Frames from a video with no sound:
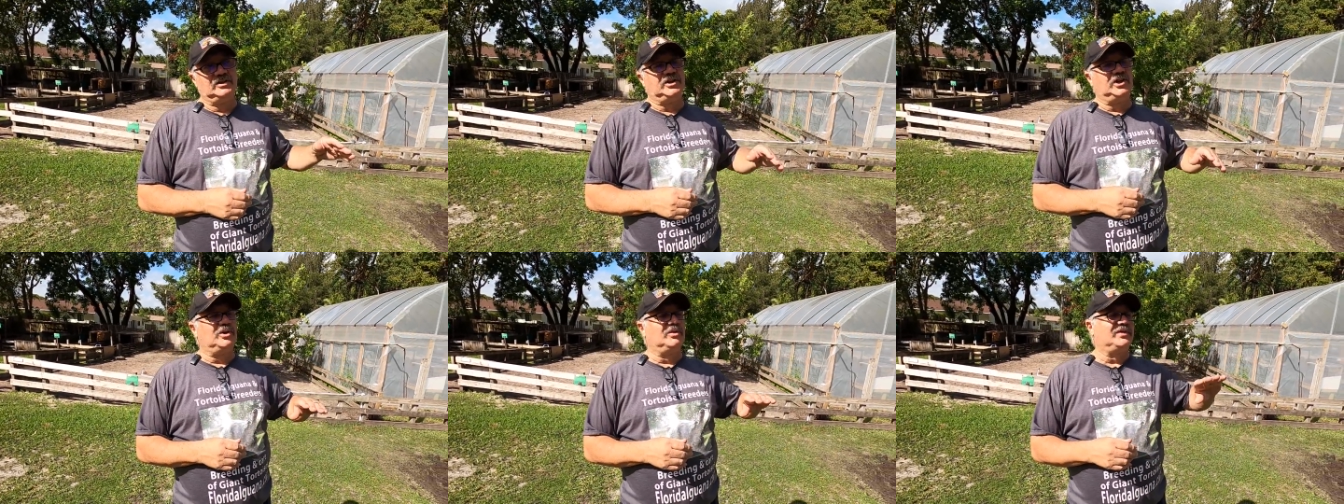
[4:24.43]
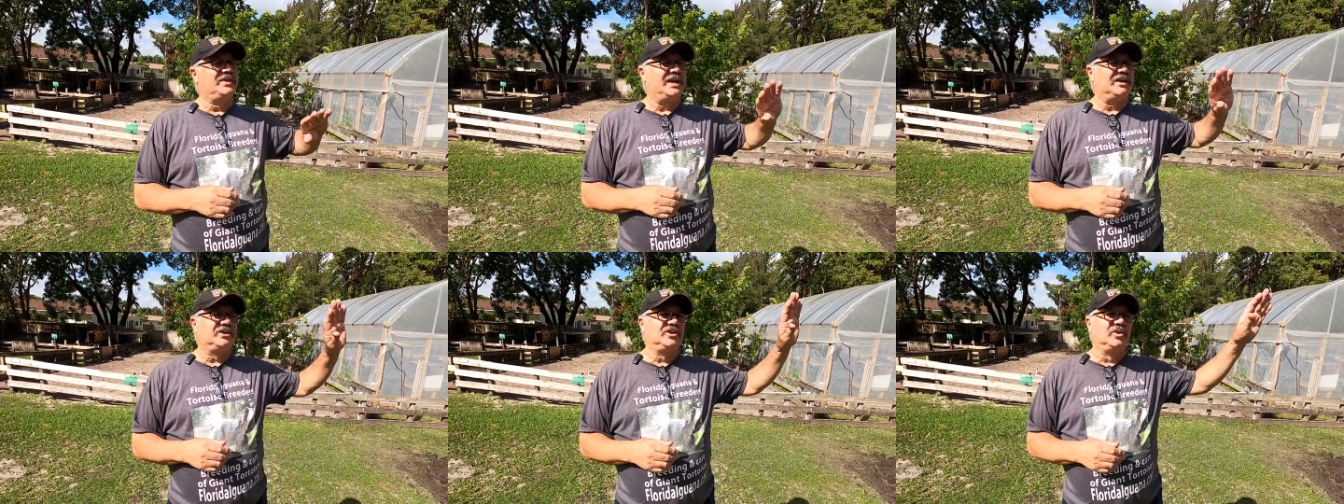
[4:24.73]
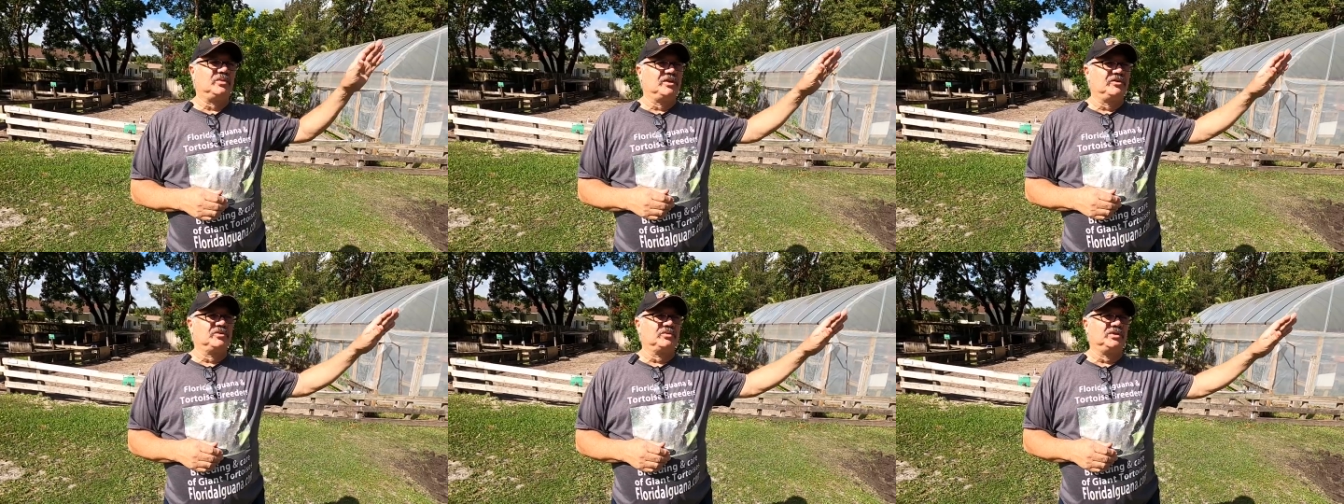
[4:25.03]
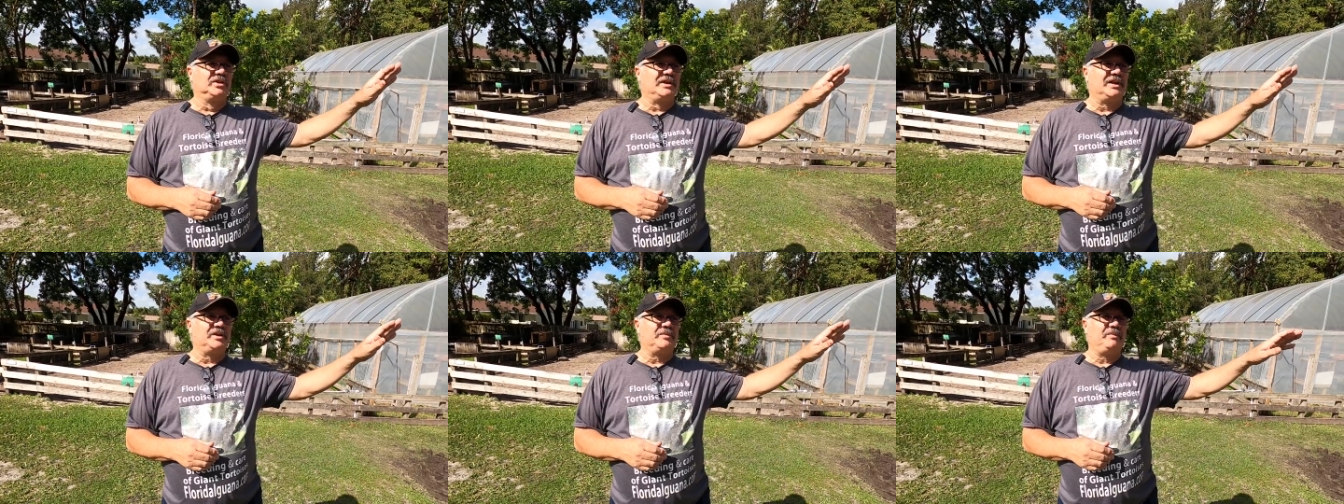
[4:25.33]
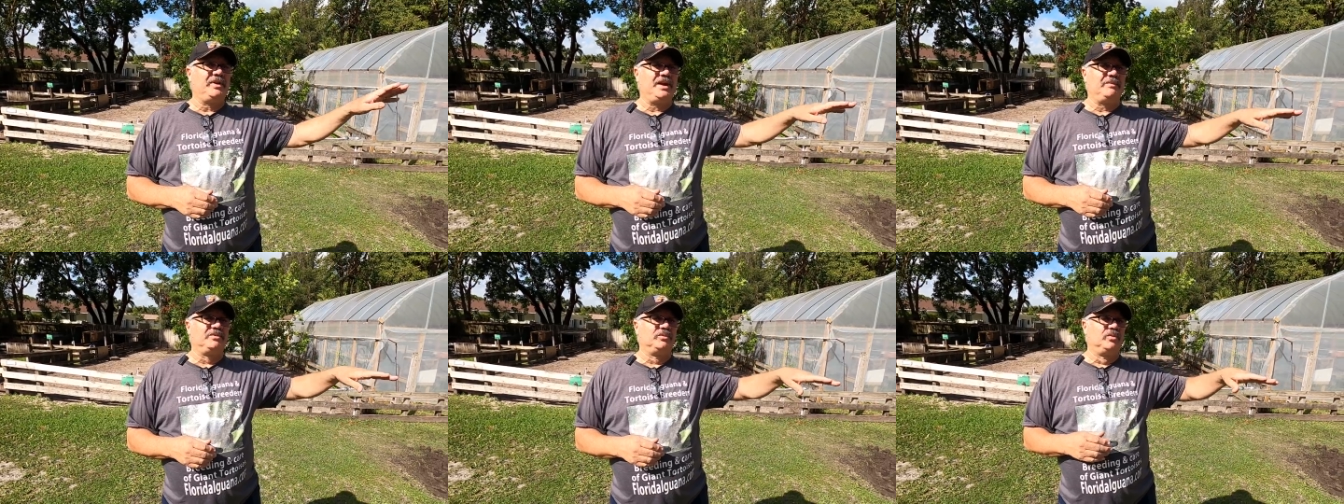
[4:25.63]
you know, without going through a lot
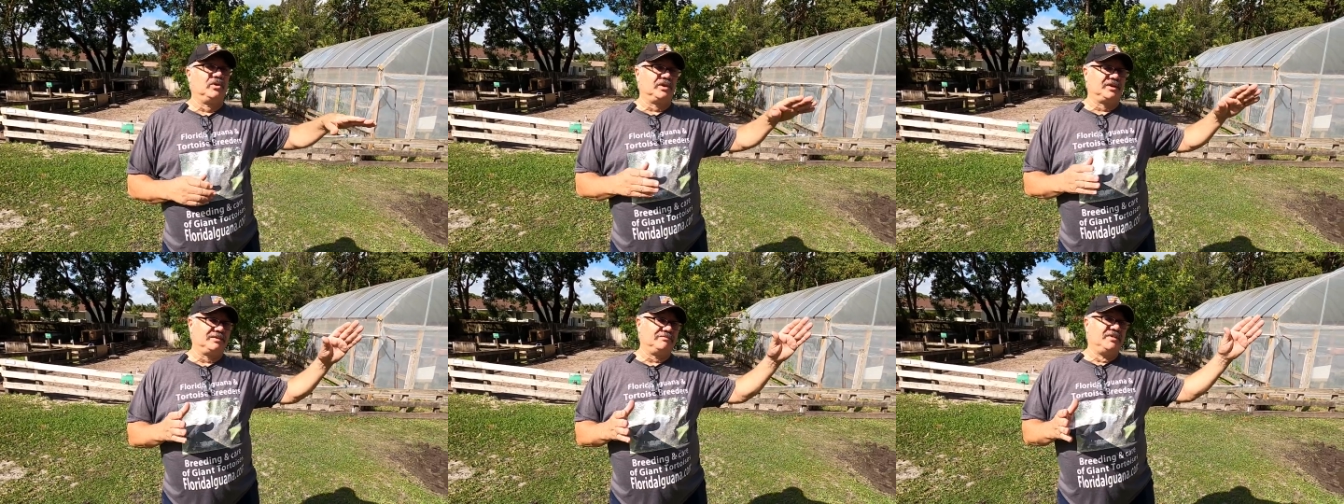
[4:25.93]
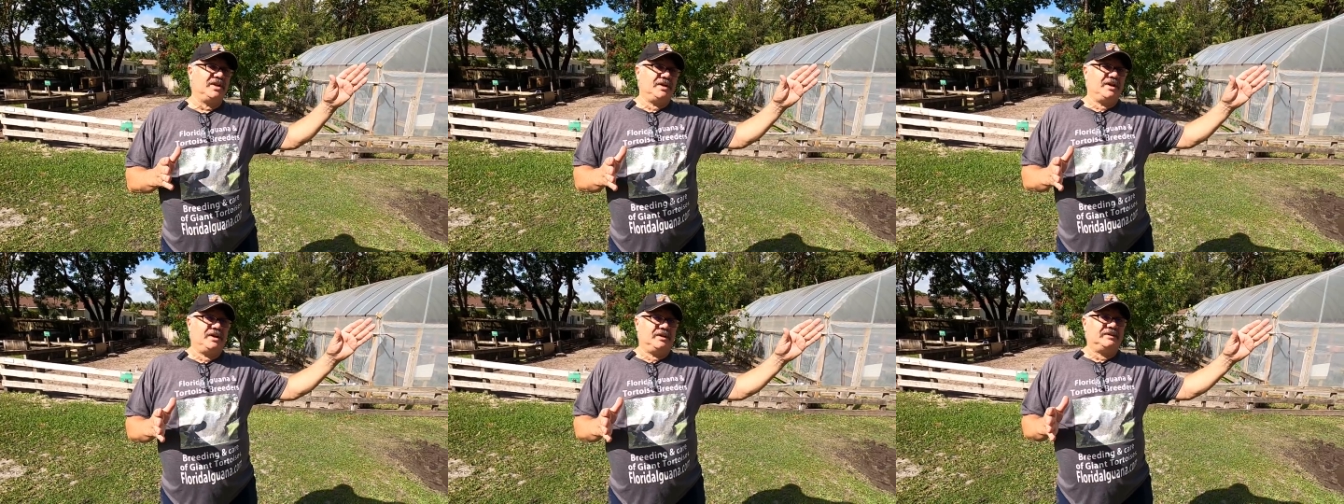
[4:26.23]
of paperwork, and